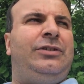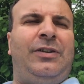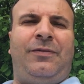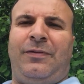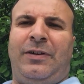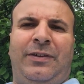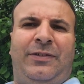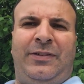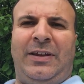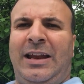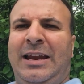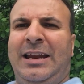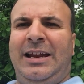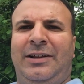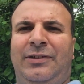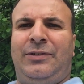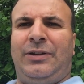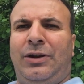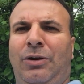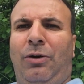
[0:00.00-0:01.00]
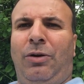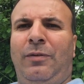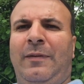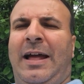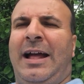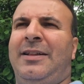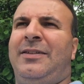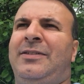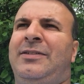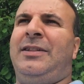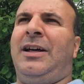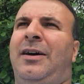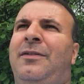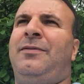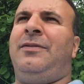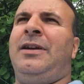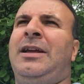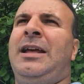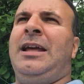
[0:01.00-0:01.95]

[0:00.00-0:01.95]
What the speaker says: different settings and all that stuff,